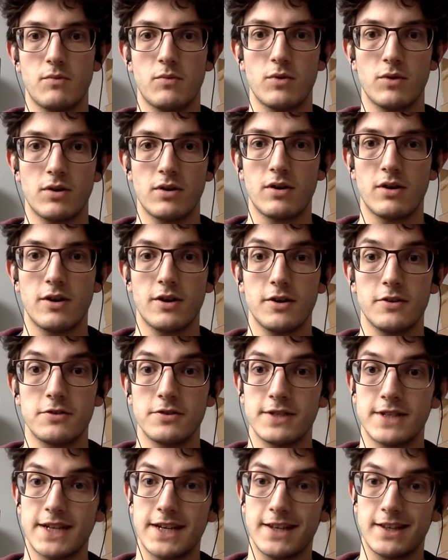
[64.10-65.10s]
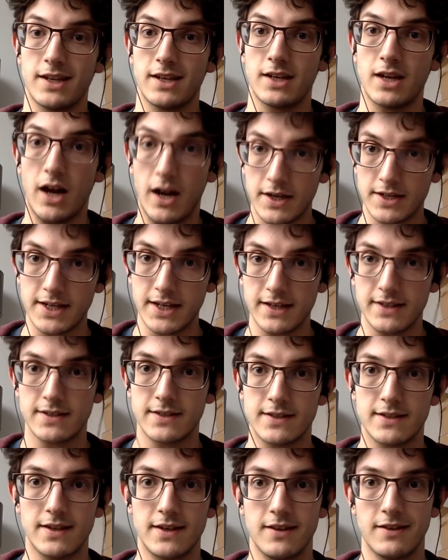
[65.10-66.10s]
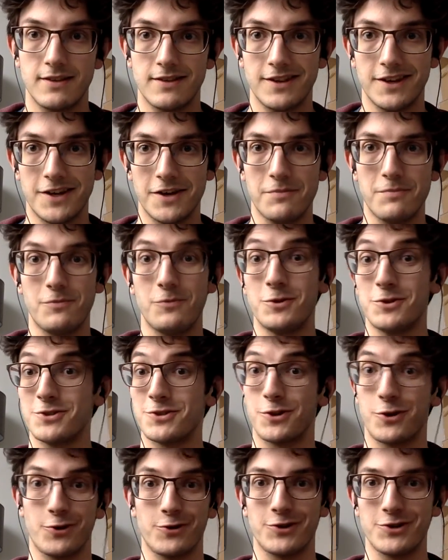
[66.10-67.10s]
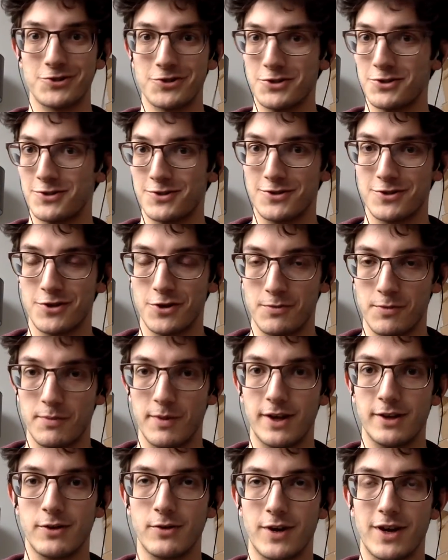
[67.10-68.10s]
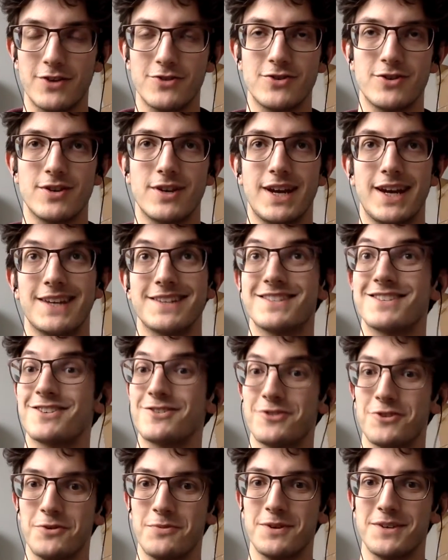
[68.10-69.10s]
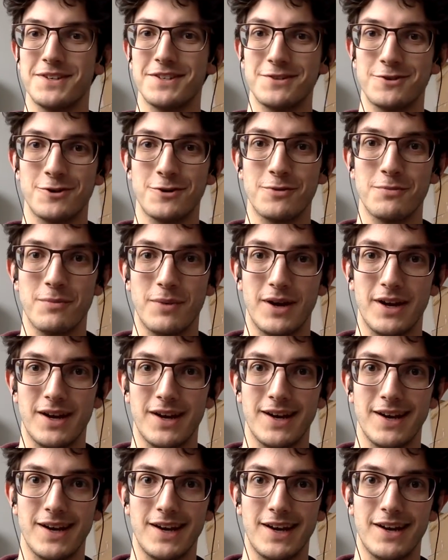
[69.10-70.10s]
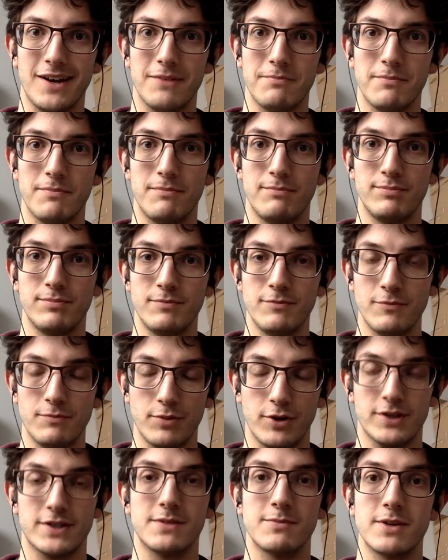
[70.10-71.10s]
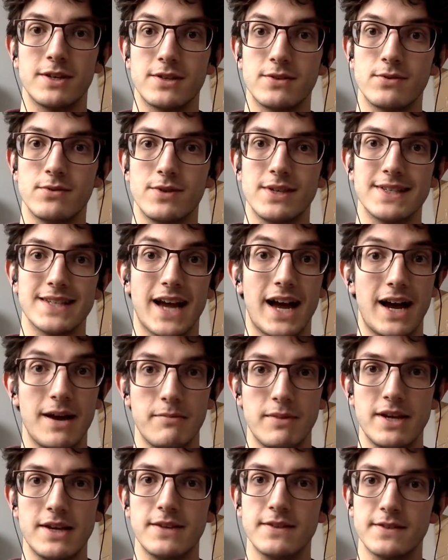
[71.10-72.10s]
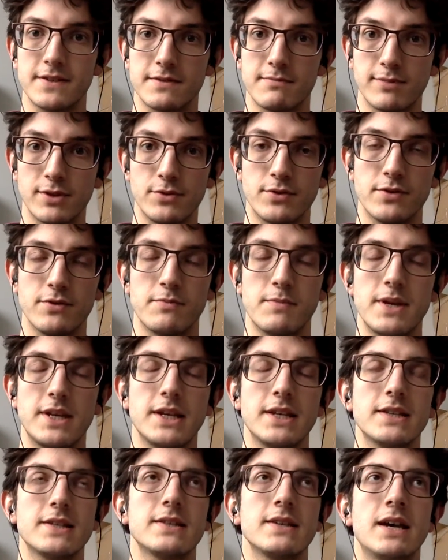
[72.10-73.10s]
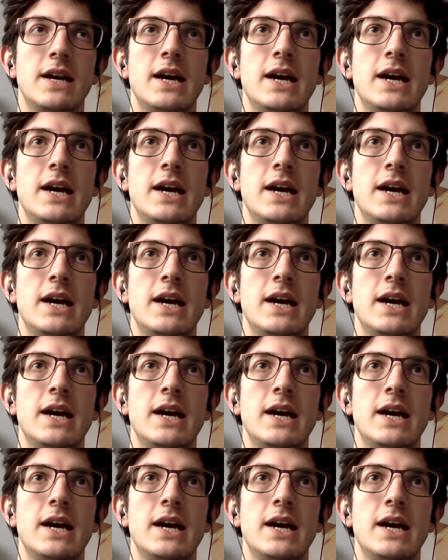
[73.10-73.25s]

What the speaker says: were an understanding that context, which is currently just determined by location, as determined in turn by proximity to these iBeacons, these Bluetooth beacons,